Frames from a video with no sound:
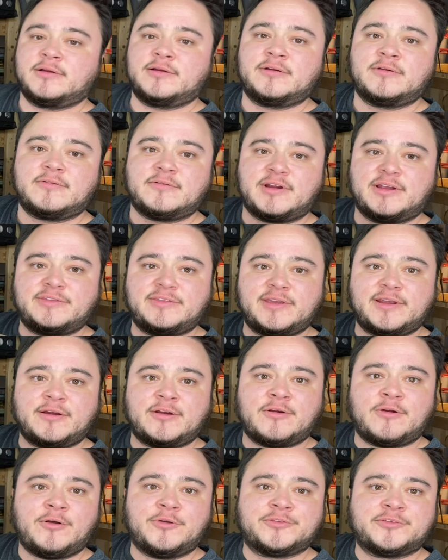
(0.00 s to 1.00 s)
right there
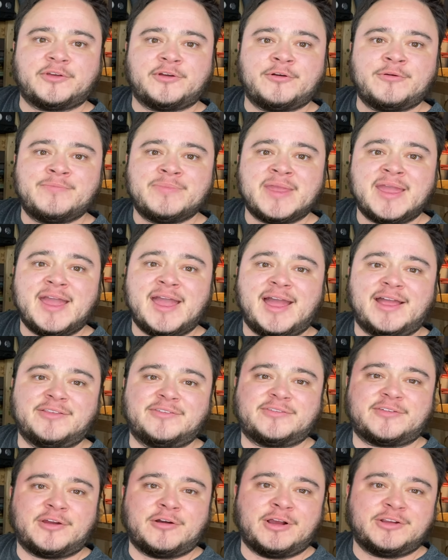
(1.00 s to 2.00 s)
also. And
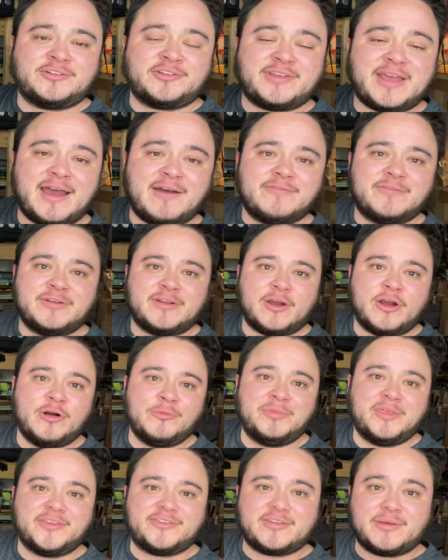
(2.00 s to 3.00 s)
so I just happened to
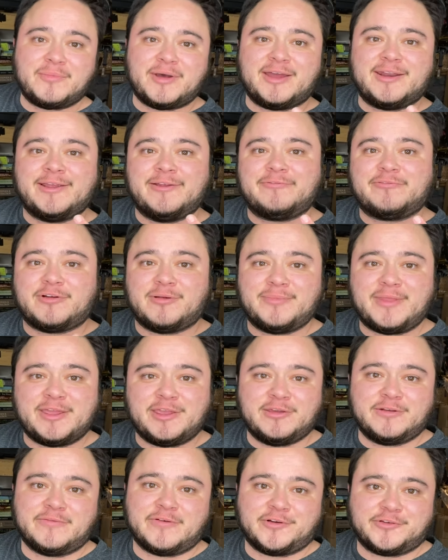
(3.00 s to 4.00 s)
hope that somebody from that
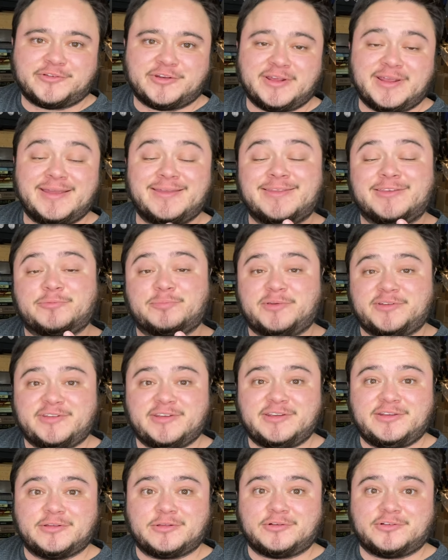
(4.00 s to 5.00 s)
university in this
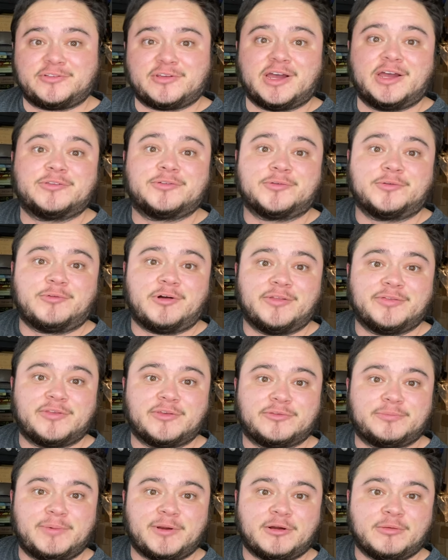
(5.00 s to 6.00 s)
particular size would want
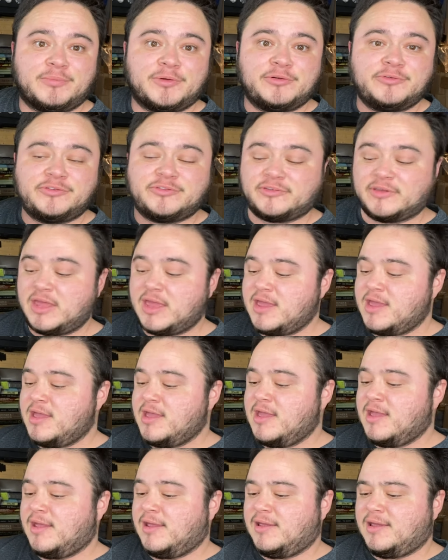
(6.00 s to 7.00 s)
this pair of boots.
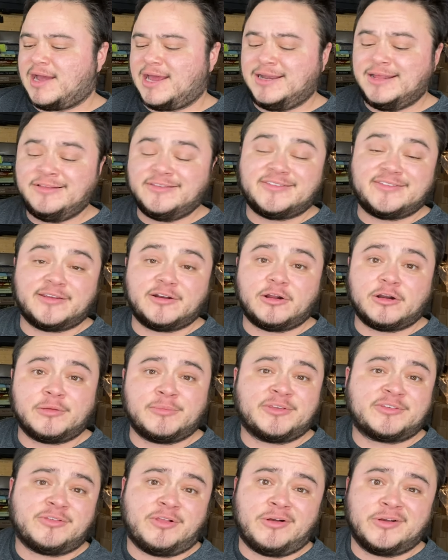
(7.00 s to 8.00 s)
I didn't sit on them
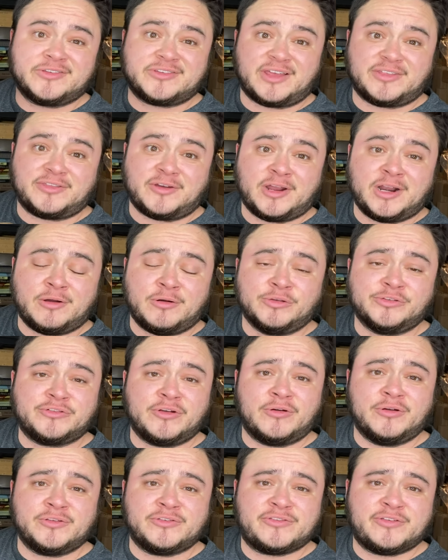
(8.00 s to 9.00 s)
as long as I thought I was
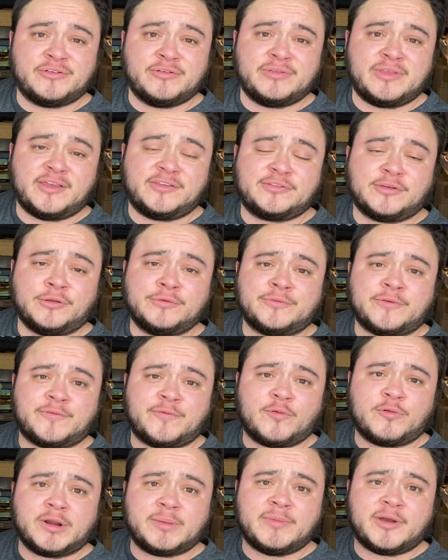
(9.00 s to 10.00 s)
going to. They sold for
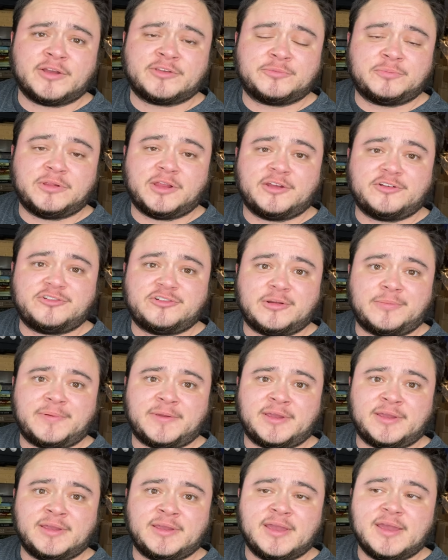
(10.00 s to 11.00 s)
$40 plus
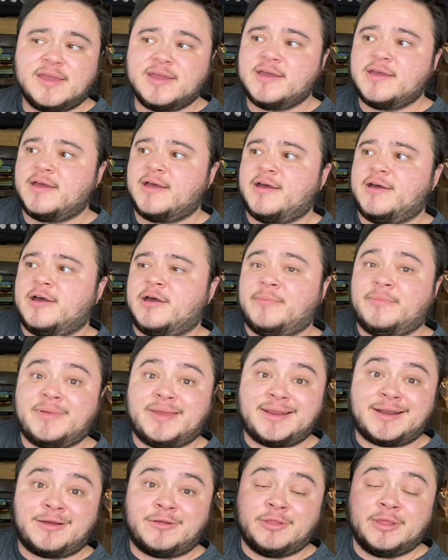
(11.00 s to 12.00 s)
shipping, and
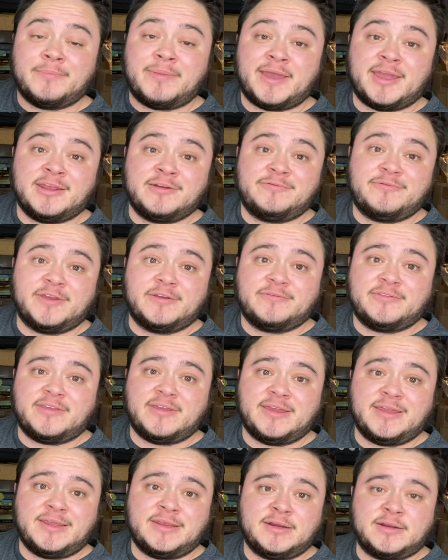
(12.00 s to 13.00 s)
I only paid
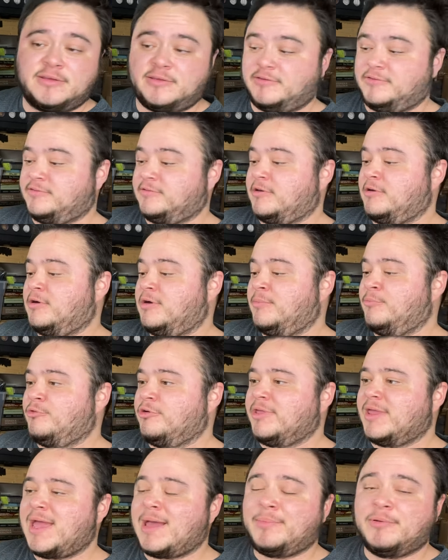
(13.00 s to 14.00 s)
$15, so I'm
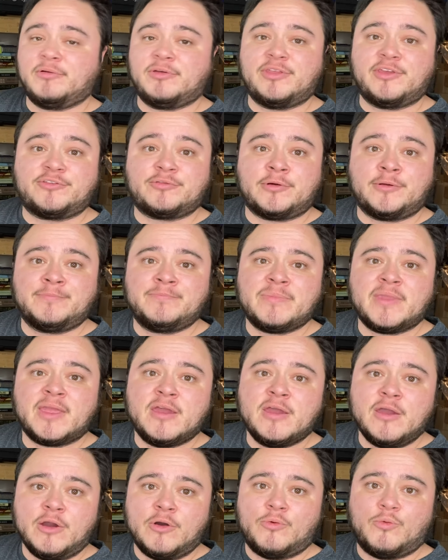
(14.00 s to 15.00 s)
really happy with this one.
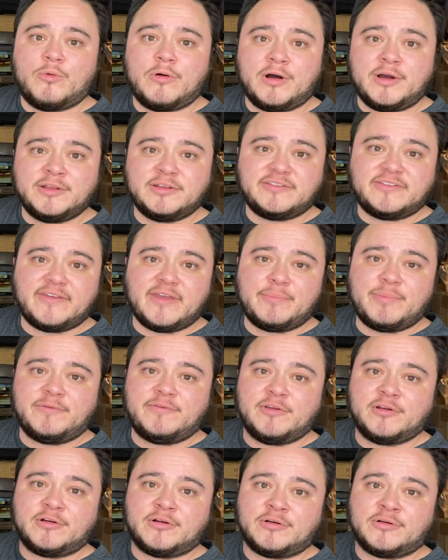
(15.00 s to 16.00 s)
One tip, if
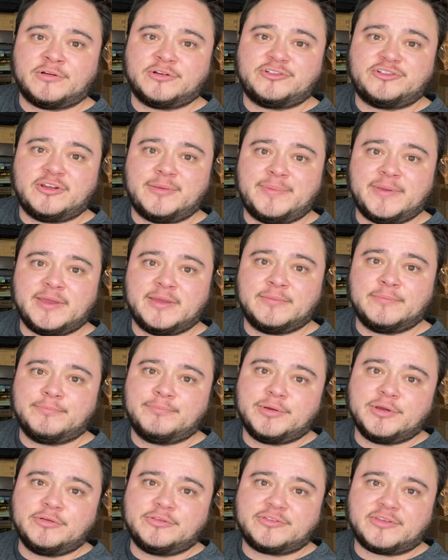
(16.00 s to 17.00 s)
you're shipping
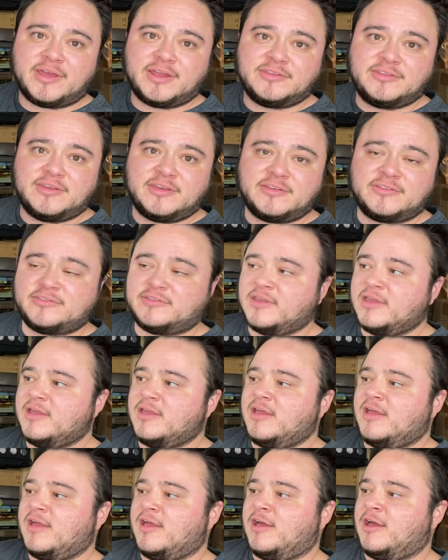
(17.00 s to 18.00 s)
boots like this,
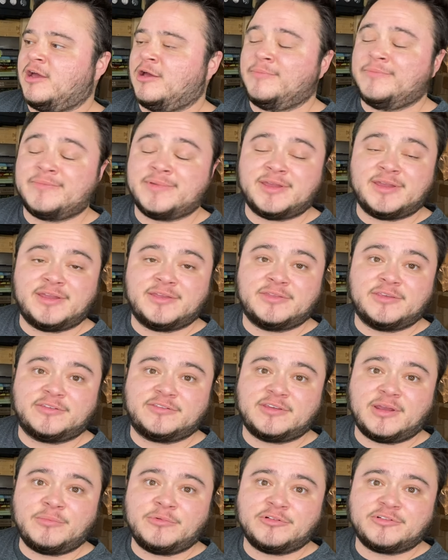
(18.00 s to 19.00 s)
in the
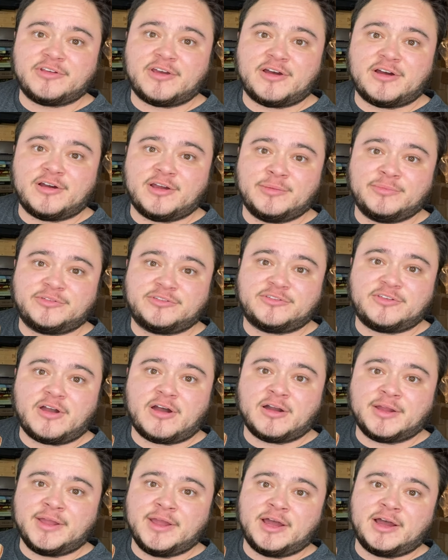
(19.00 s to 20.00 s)
summertime,
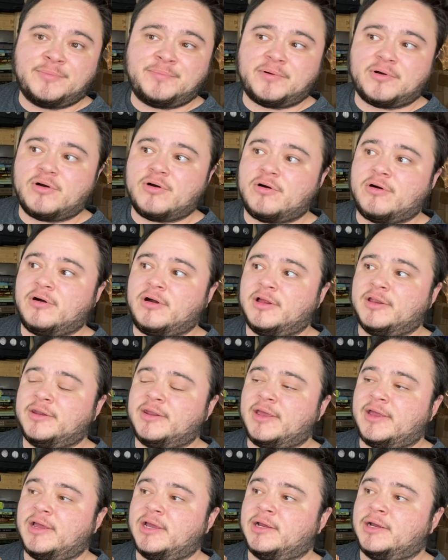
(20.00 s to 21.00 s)
stock up
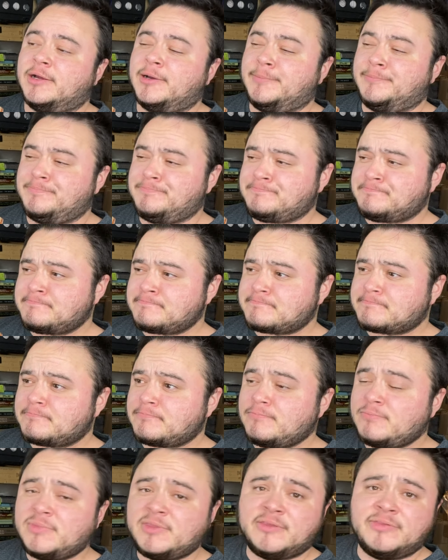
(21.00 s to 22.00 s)
on
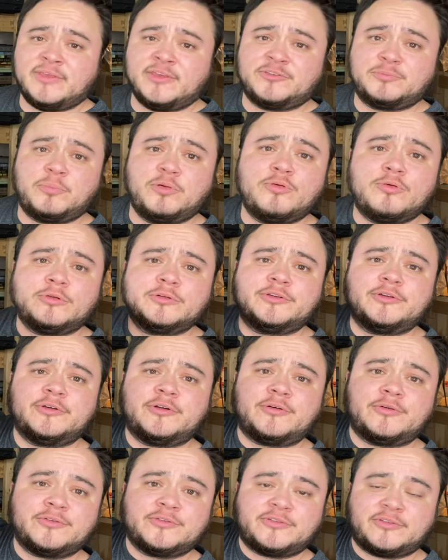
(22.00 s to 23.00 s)
these pool
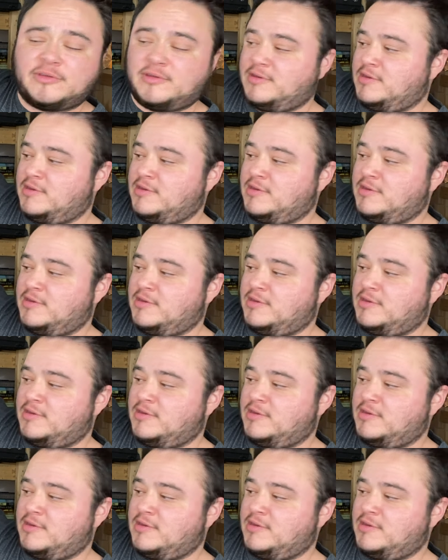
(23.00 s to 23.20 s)
noodles.